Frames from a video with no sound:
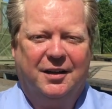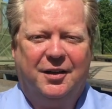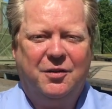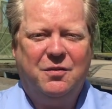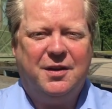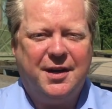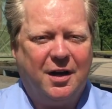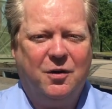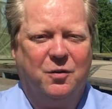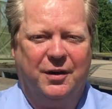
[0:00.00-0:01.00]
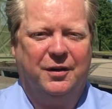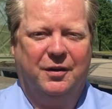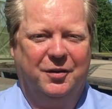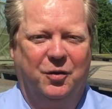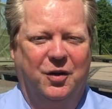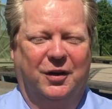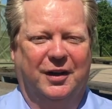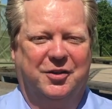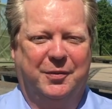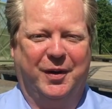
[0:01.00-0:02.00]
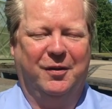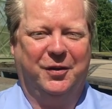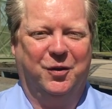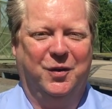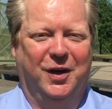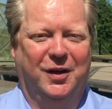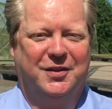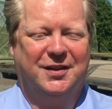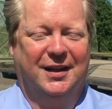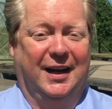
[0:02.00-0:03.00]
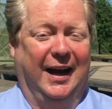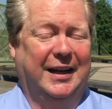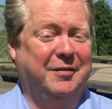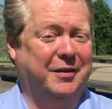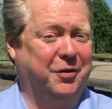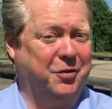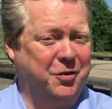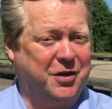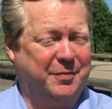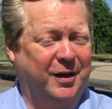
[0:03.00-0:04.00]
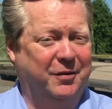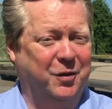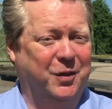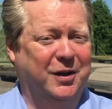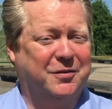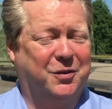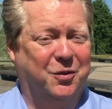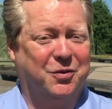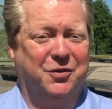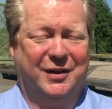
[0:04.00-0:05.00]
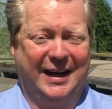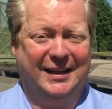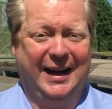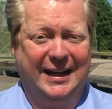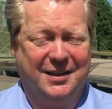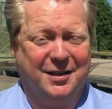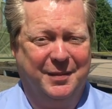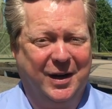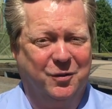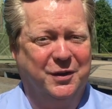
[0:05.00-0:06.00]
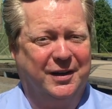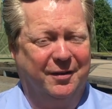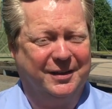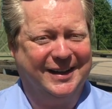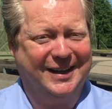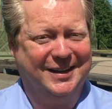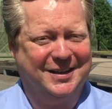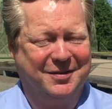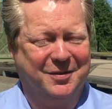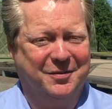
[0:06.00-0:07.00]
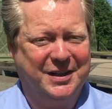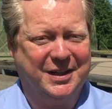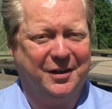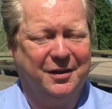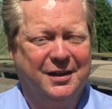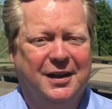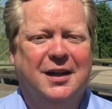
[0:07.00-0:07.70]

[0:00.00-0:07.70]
You know you're not going to trip over your words, and even if you do trip over your words, of course you can edit them out. We covered that in a different video.